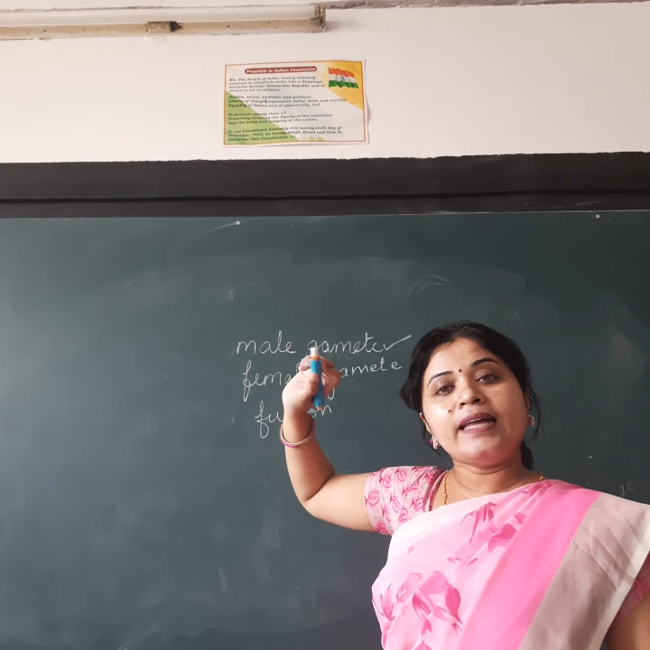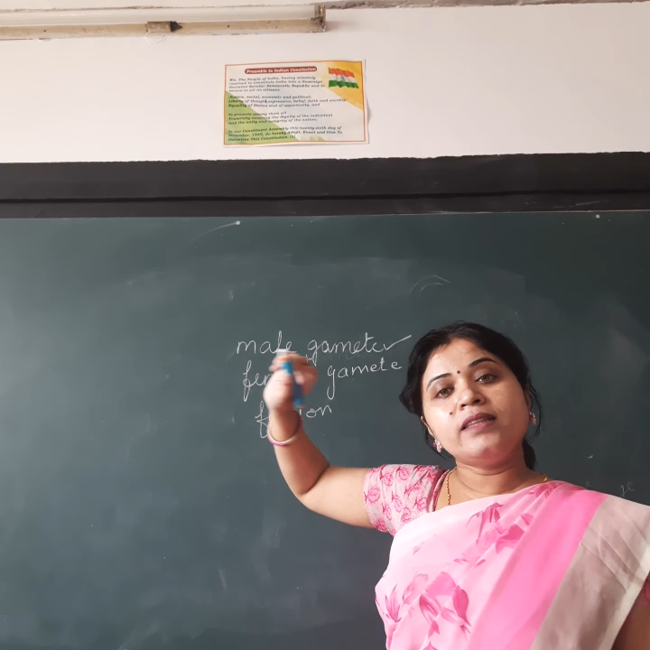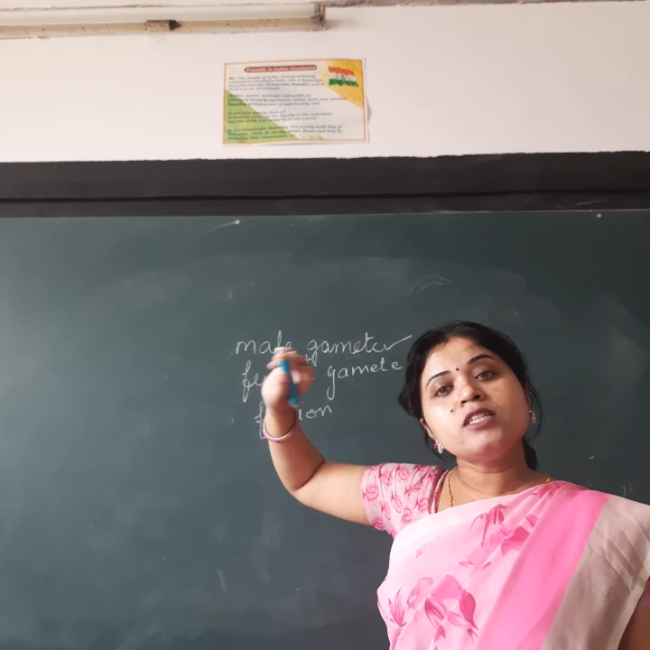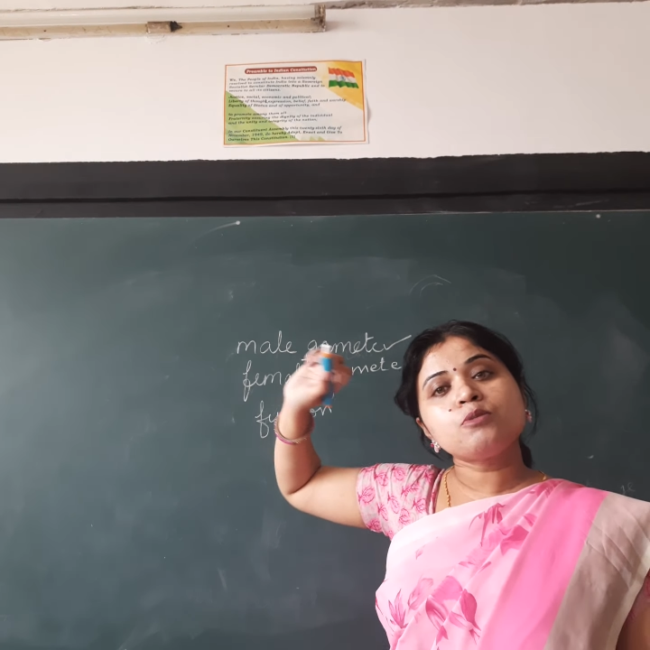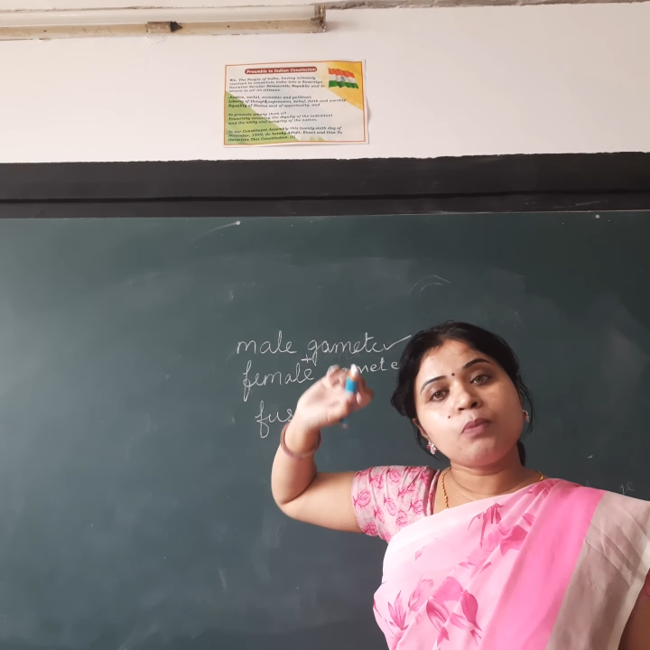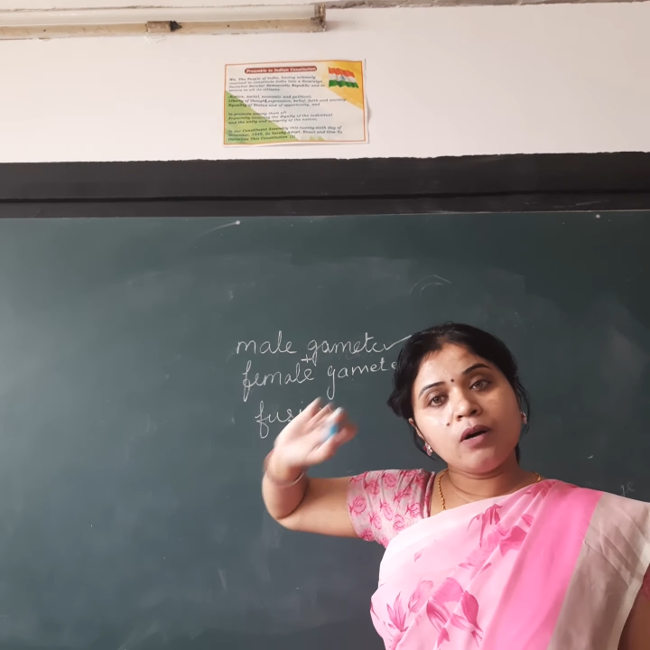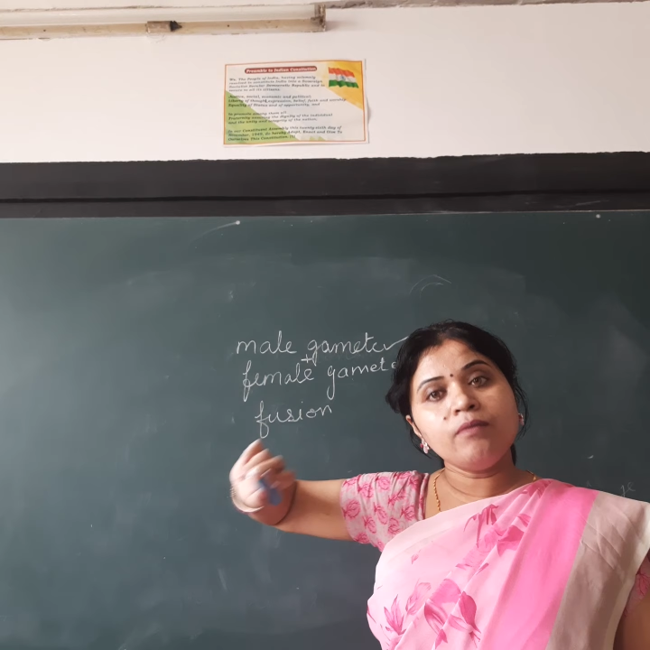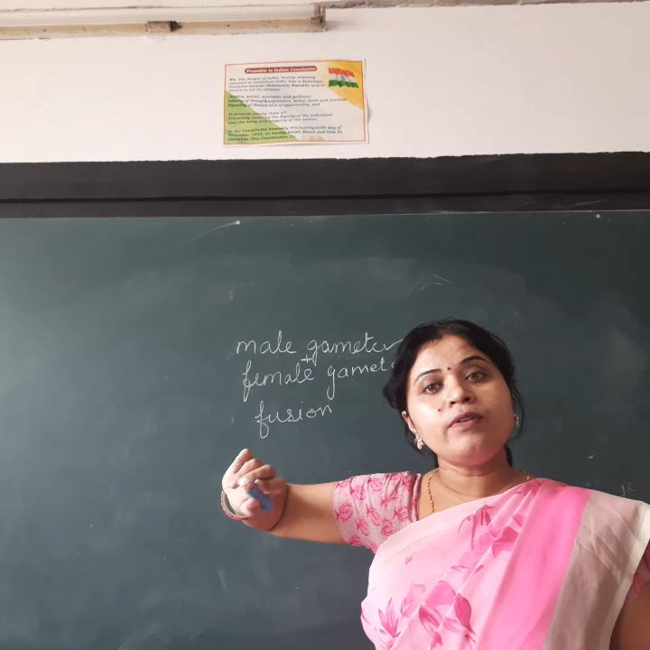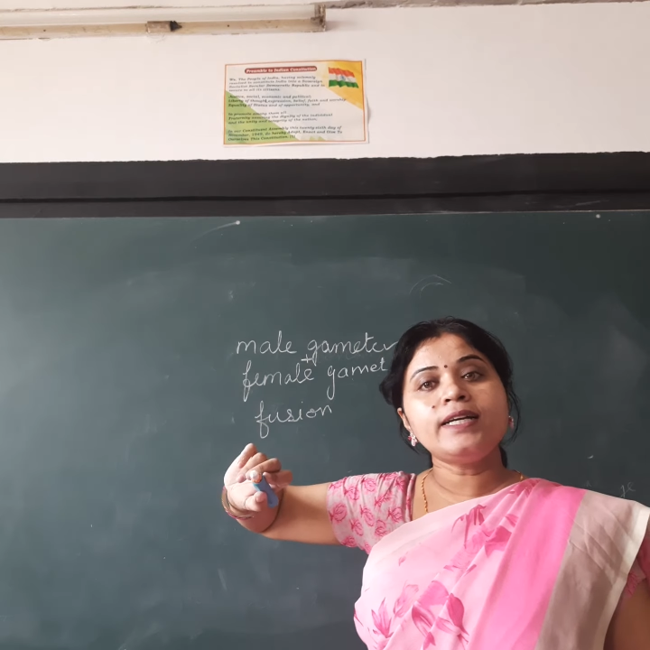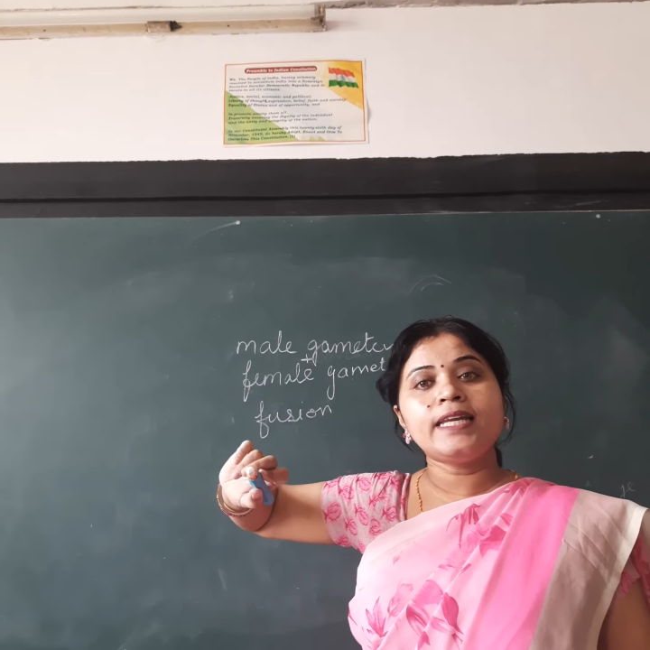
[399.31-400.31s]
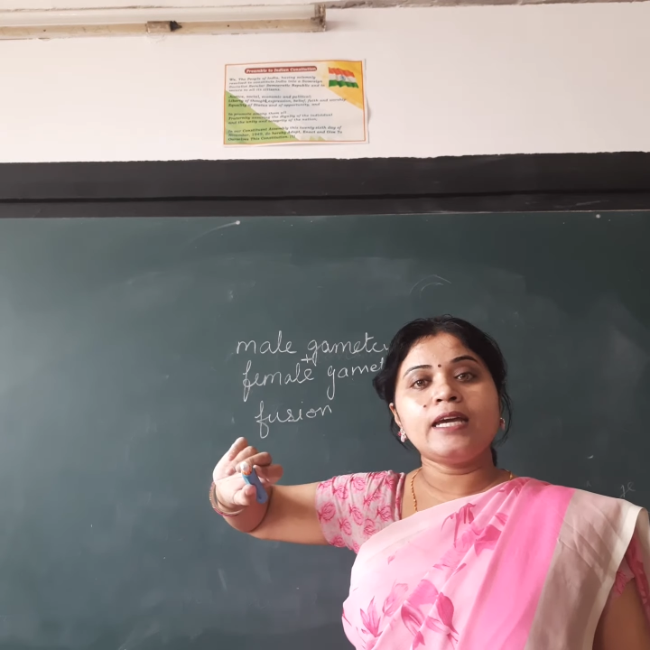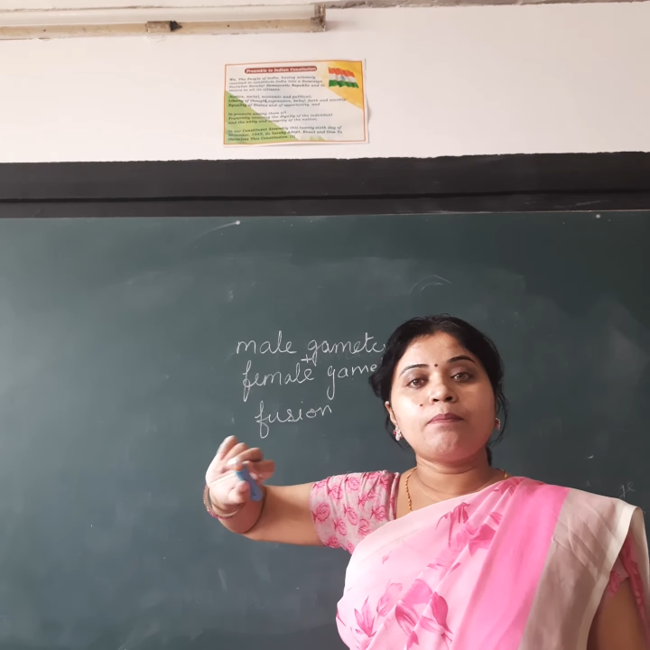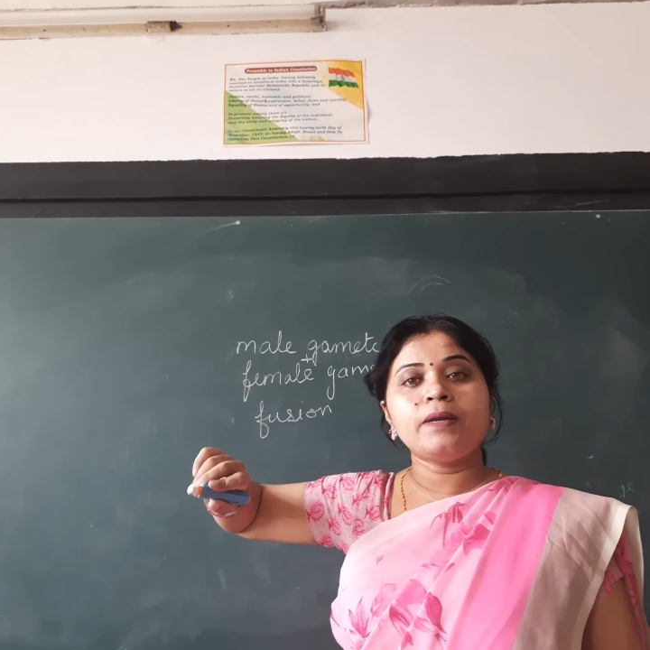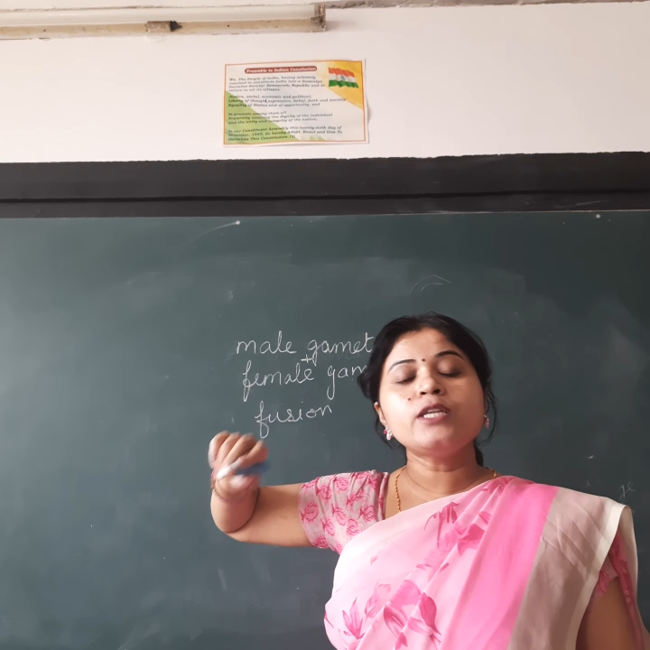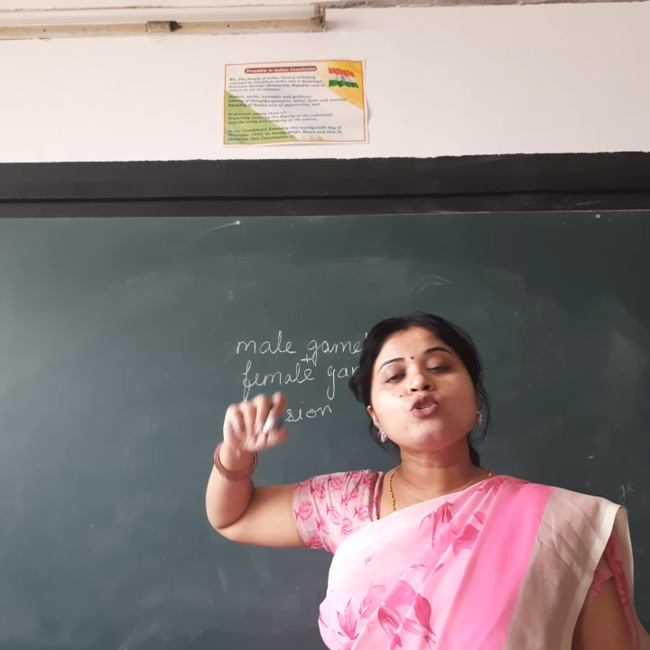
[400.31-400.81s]
and the sperm will
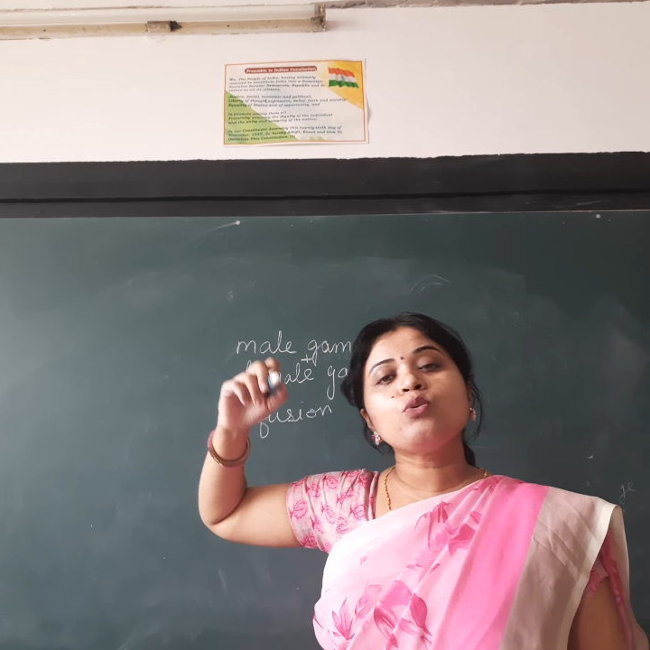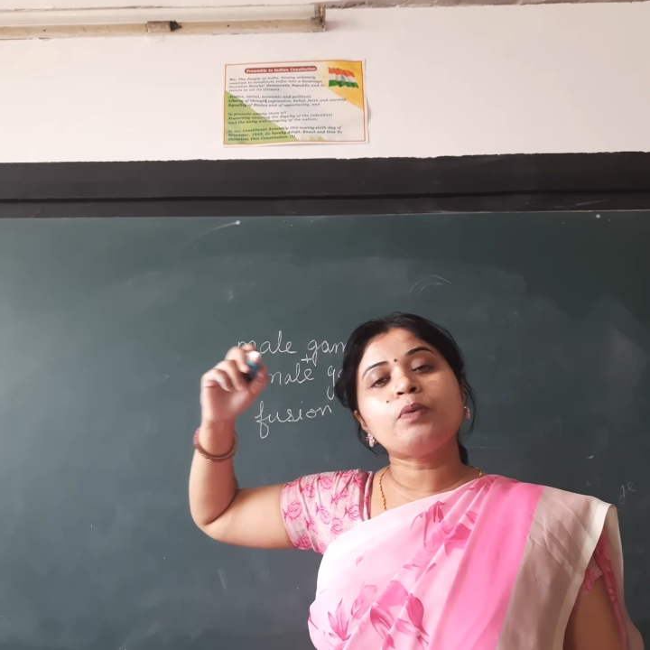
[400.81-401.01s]
take place to